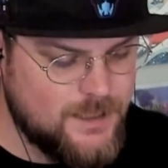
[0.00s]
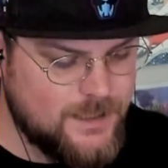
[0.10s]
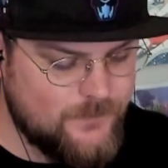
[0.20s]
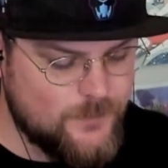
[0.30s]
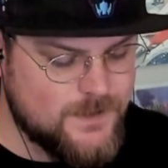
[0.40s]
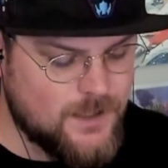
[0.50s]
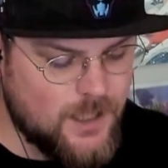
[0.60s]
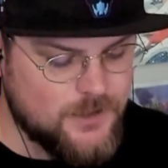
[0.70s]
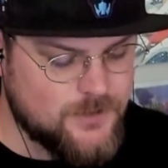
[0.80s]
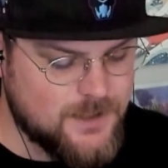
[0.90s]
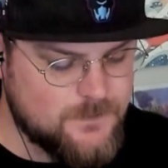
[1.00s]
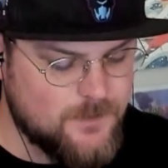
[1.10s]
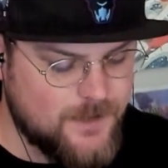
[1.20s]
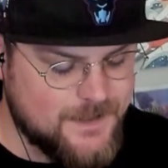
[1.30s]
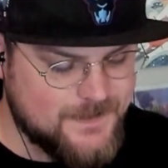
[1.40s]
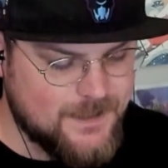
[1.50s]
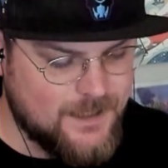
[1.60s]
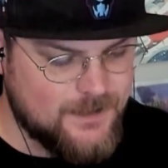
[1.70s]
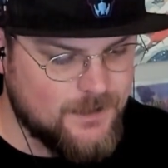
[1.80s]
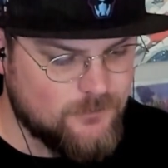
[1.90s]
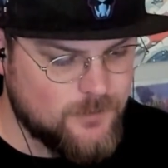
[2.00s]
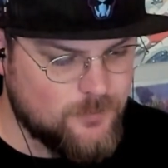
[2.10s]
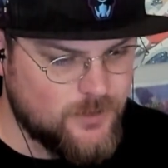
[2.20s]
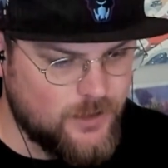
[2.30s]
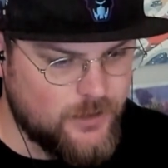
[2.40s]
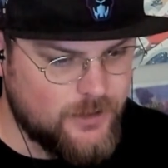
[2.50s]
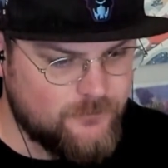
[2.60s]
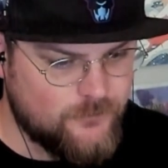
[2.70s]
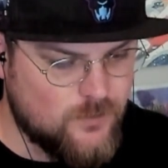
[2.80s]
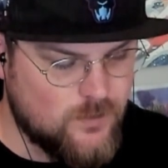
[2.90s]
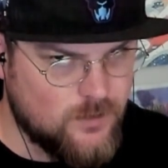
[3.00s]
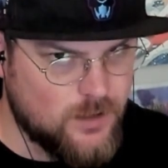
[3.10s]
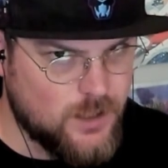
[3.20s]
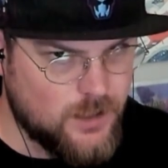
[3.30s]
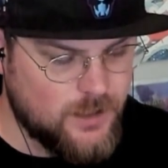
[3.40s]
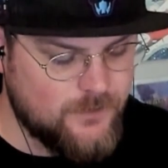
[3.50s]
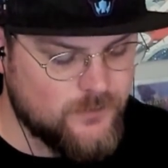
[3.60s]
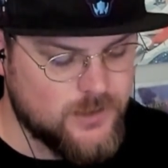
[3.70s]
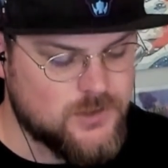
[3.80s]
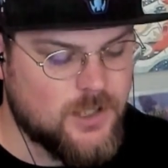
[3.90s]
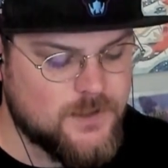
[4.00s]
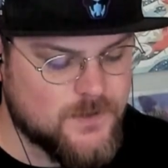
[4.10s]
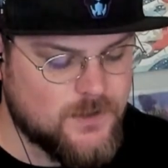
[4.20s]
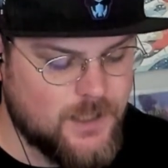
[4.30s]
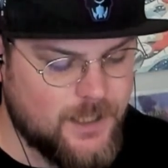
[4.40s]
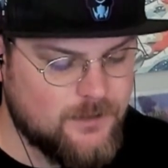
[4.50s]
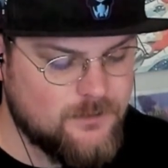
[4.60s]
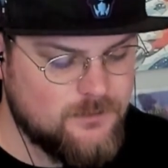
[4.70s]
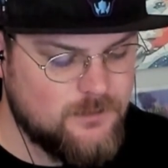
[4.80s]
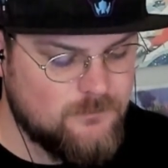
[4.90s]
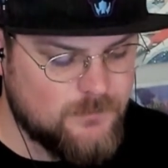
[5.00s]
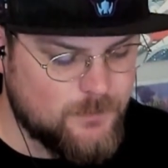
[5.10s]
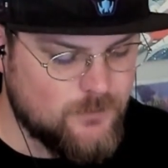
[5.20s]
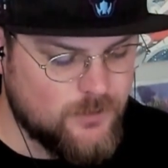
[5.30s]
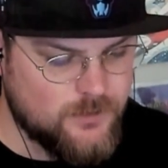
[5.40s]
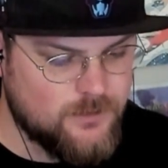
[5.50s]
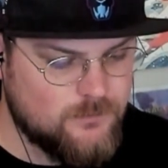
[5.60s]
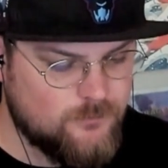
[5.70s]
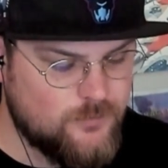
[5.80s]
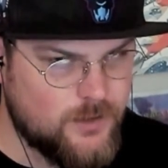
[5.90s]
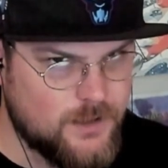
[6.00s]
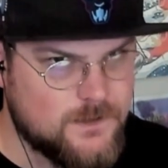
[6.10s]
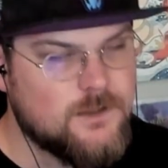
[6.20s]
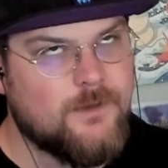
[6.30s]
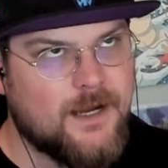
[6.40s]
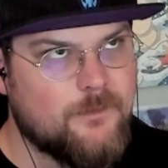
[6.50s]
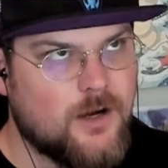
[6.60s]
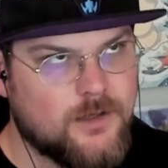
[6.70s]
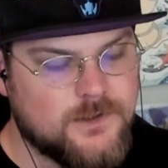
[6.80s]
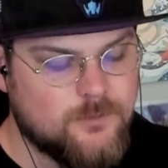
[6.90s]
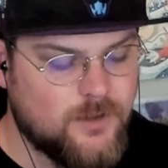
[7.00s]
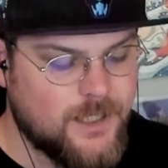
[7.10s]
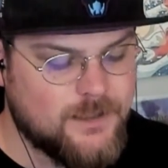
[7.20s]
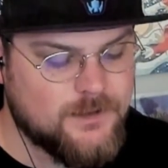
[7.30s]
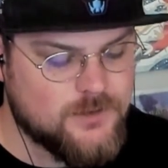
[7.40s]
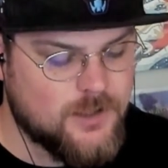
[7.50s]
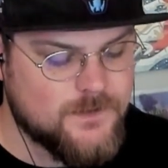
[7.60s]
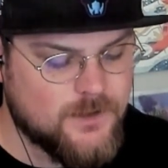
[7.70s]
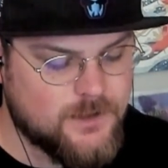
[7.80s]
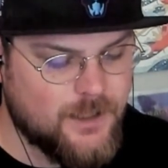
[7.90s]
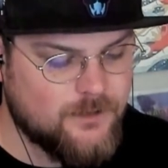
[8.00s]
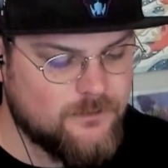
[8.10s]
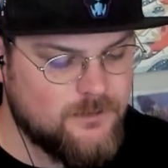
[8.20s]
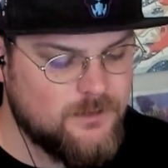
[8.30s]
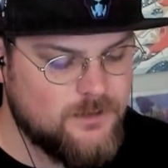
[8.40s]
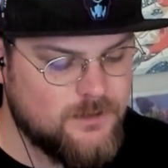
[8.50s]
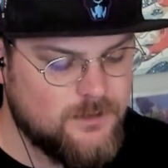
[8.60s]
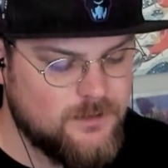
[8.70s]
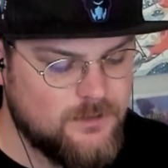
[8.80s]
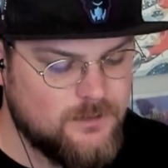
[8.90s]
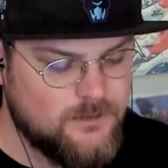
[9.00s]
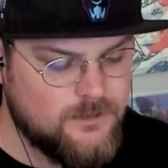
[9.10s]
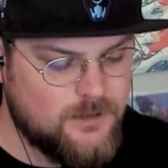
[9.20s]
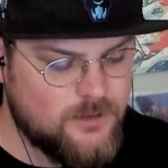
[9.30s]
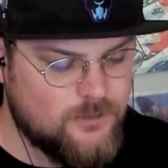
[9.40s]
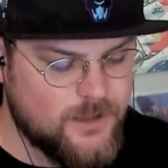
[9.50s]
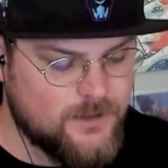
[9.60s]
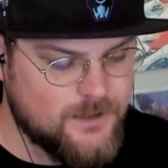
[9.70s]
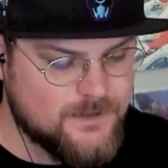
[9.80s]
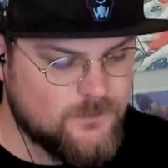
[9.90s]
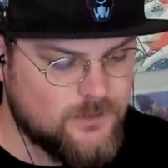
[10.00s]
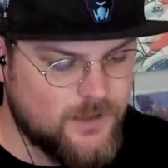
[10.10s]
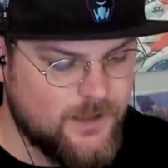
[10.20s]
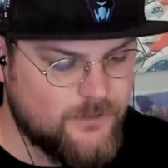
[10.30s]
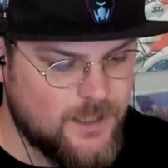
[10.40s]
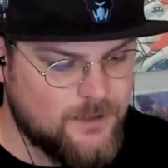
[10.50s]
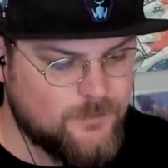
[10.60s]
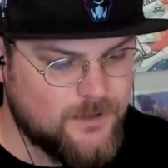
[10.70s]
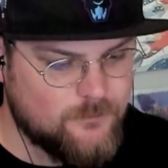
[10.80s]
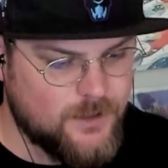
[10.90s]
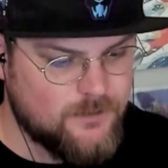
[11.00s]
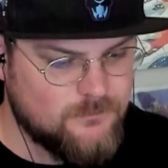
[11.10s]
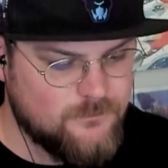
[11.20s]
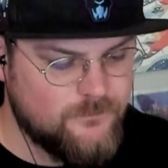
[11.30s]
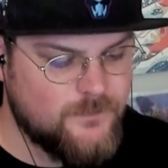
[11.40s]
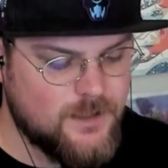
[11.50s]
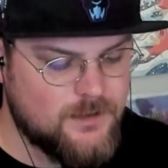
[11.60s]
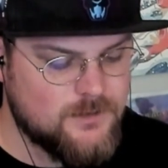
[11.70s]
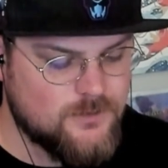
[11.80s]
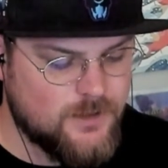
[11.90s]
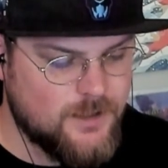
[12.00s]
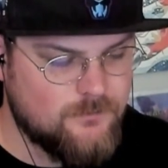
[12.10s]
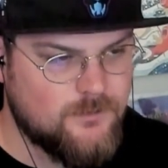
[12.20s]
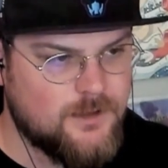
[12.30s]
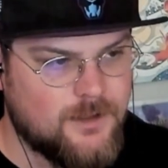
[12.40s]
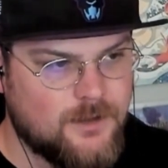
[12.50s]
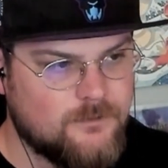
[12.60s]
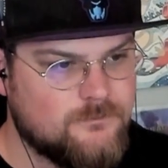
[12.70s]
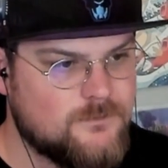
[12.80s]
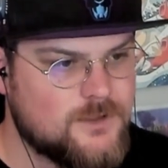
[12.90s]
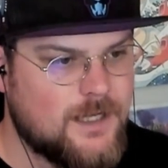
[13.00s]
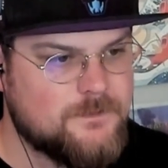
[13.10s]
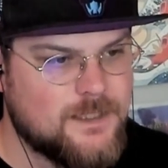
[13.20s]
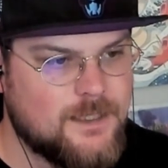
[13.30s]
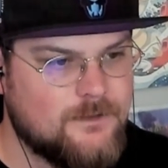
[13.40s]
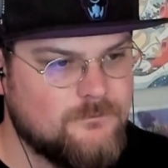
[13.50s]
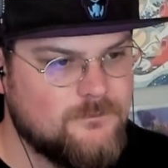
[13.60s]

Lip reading: If it wasn't 100 HP basic, I think it would be pretty good for even the Charizard deck. Might be worth putting 2 Magmar and 2 Blaine in the Charizard deck. I don't know why I think someone who AFK'd me, but they can enjoy their shop ticket